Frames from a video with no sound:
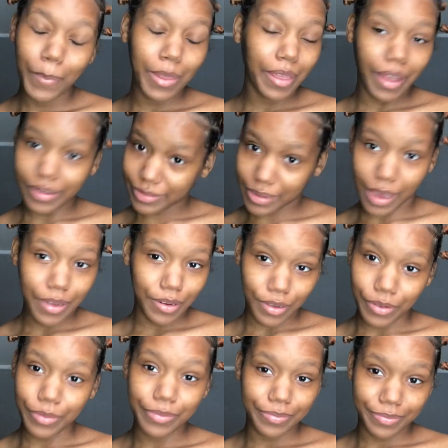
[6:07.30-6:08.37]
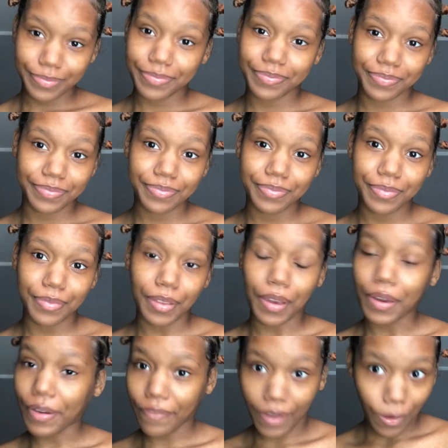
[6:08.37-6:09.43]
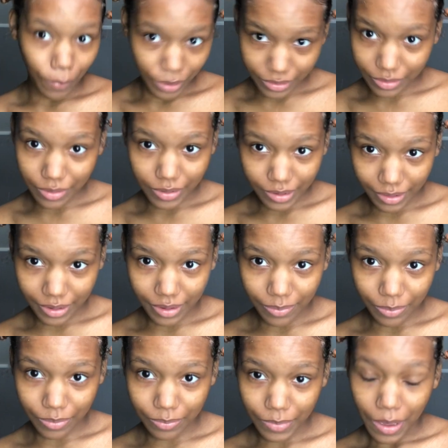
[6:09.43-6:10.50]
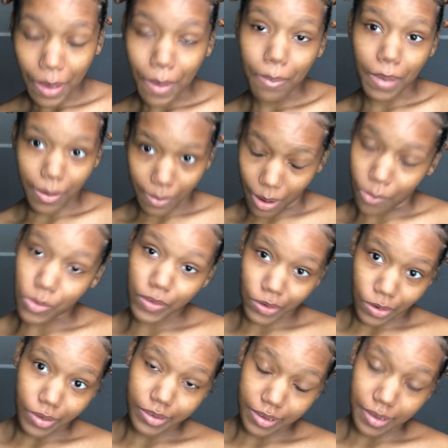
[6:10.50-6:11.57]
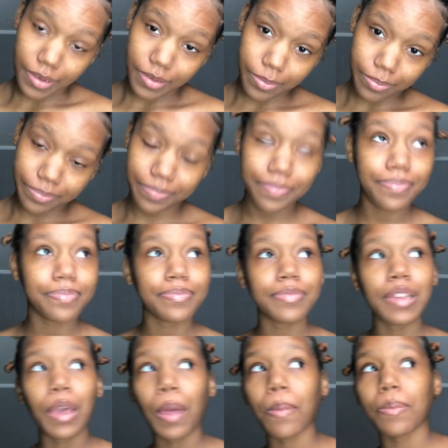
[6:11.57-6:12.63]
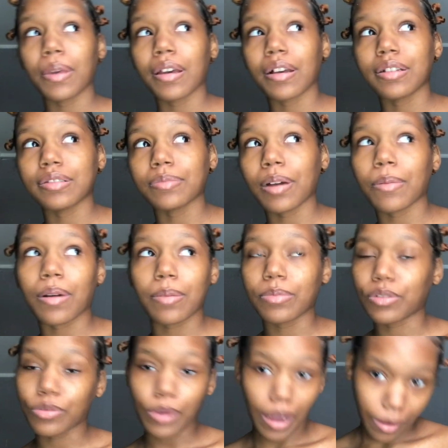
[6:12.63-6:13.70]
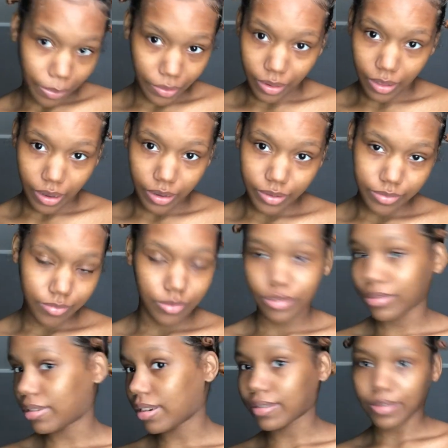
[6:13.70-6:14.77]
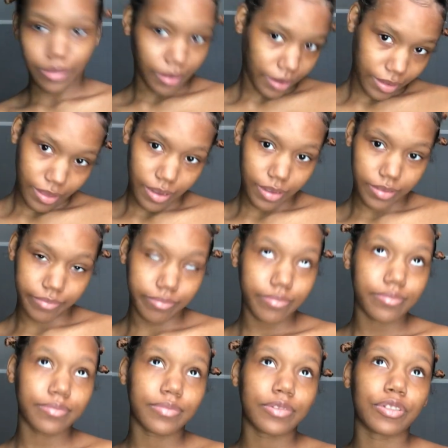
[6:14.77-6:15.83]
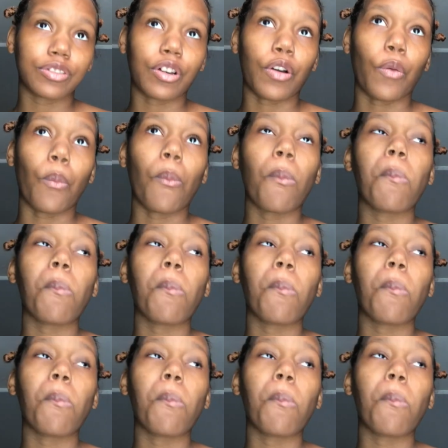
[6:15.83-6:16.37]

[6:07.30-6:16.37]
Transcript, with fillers: yes, I do. And if I wasn't going to keep him, my mom was going to take him because my mom do not play that. She doesn't like that. So